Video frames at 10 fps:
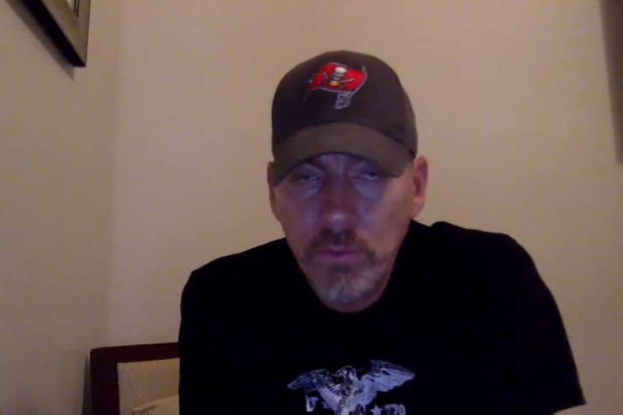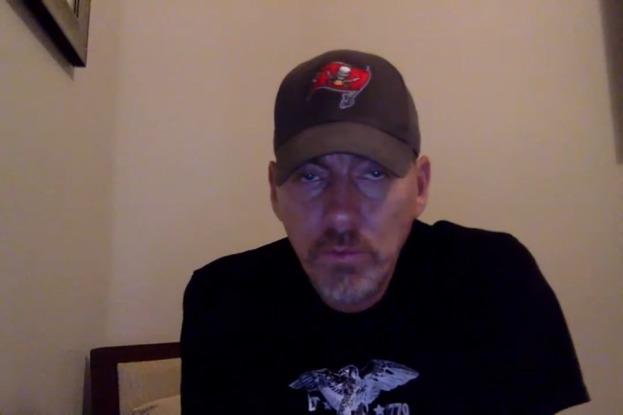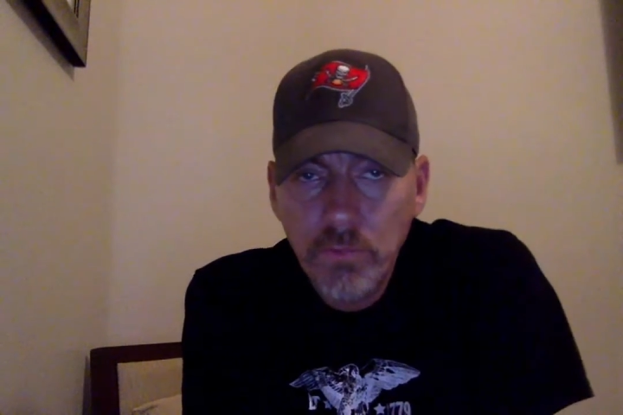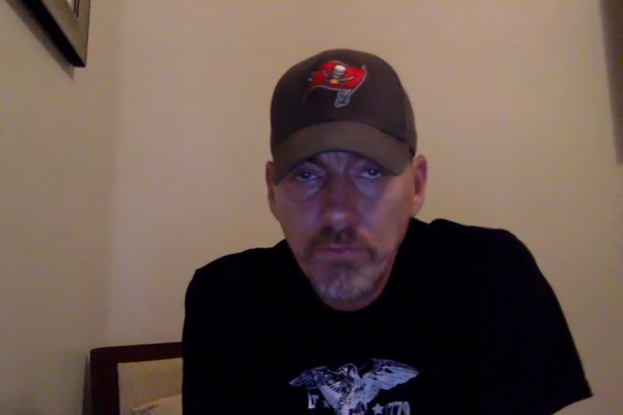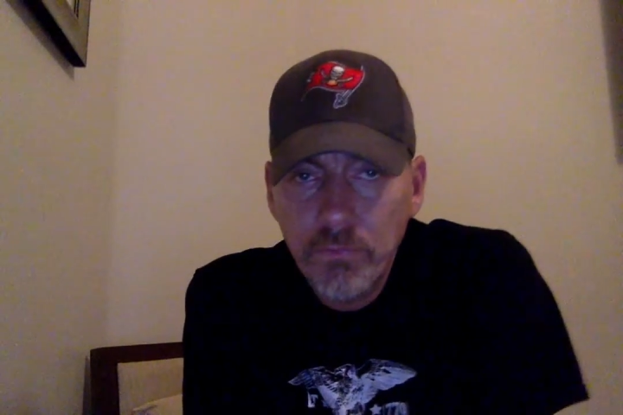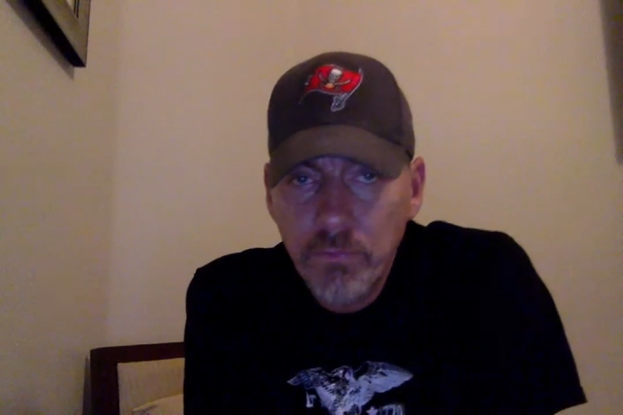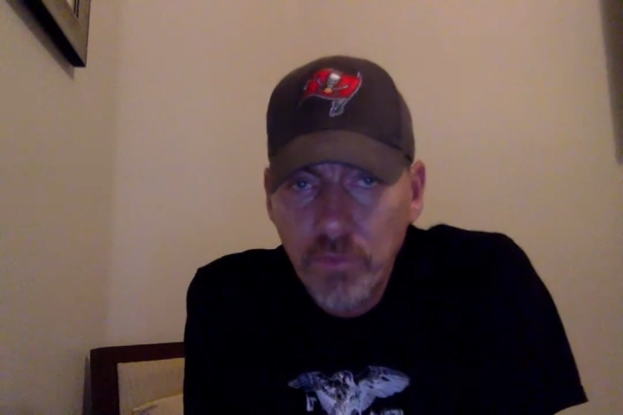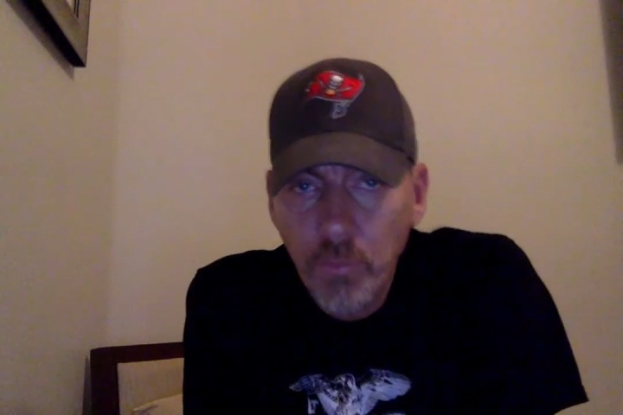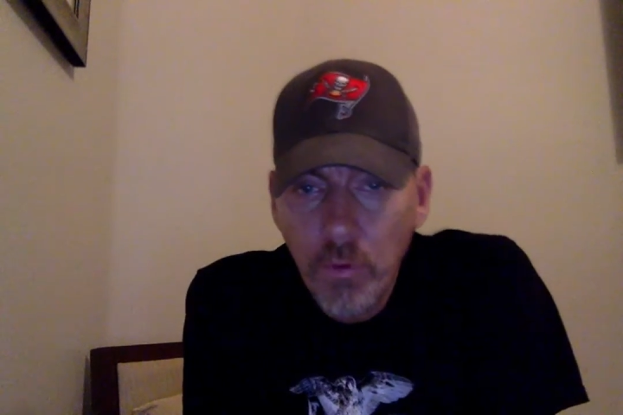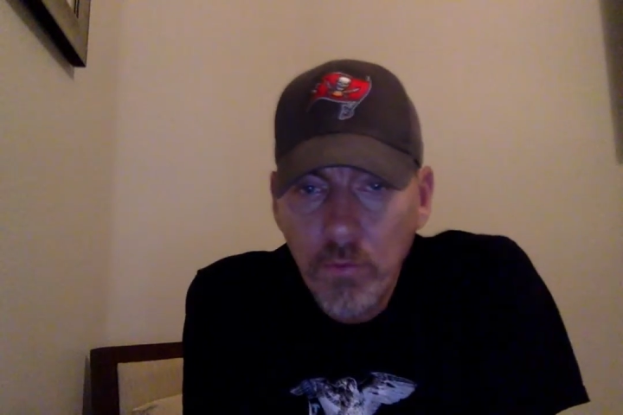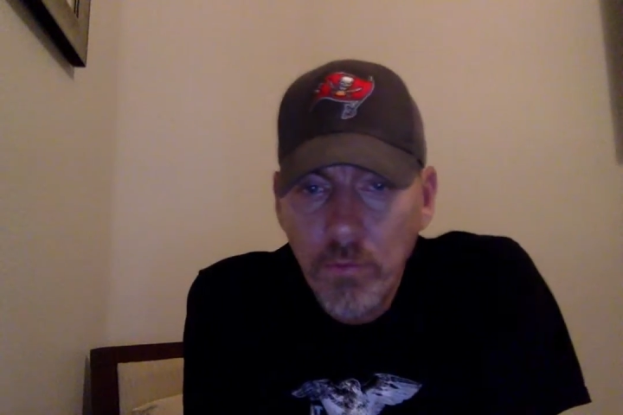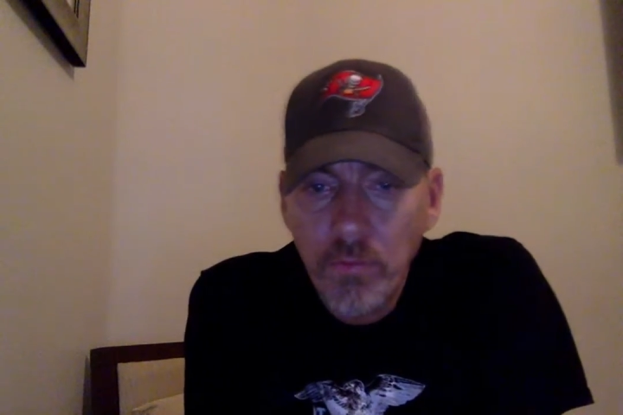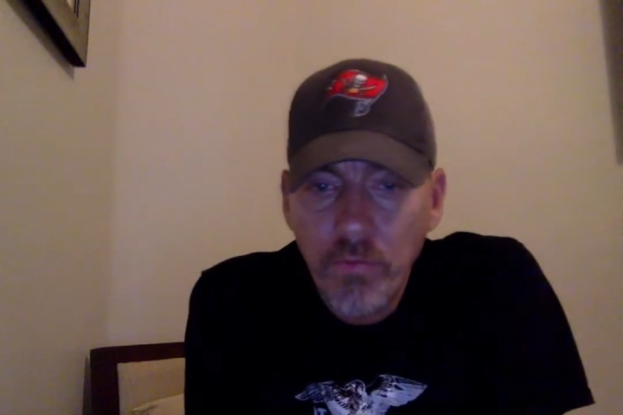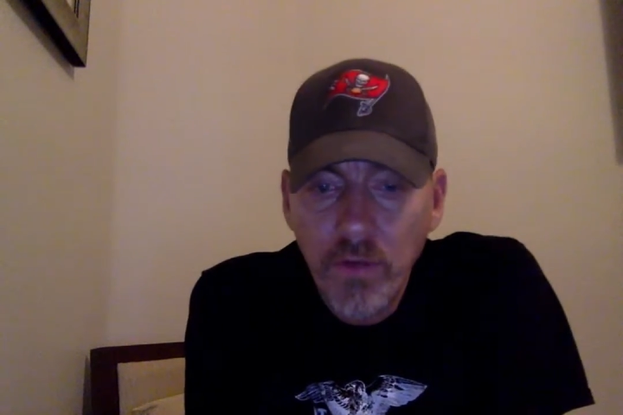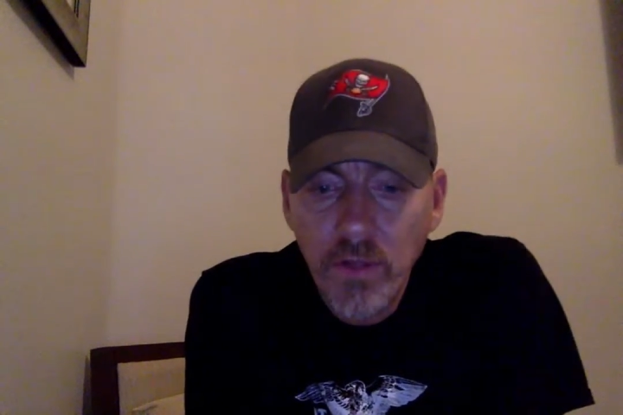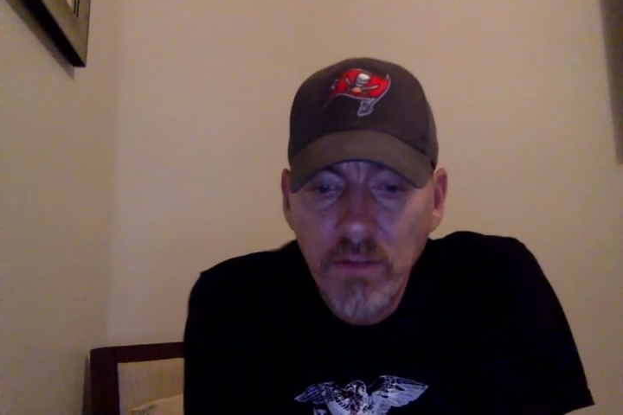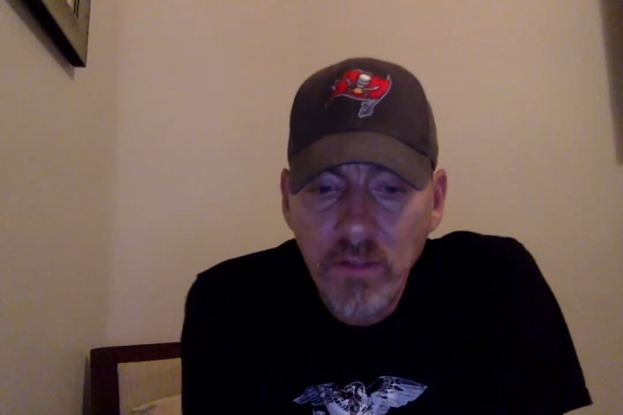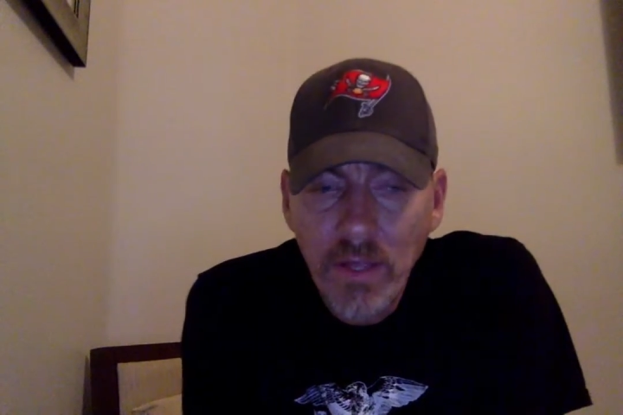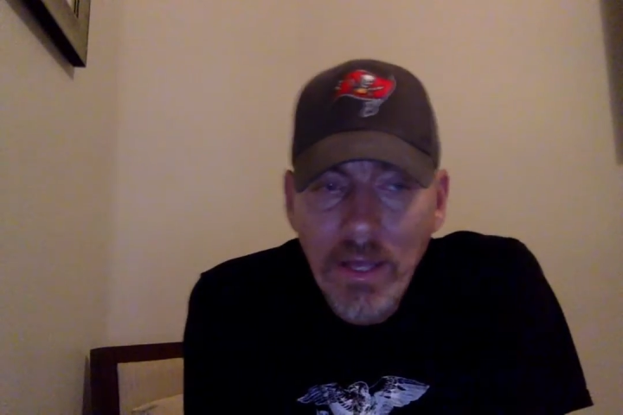with support from your friends.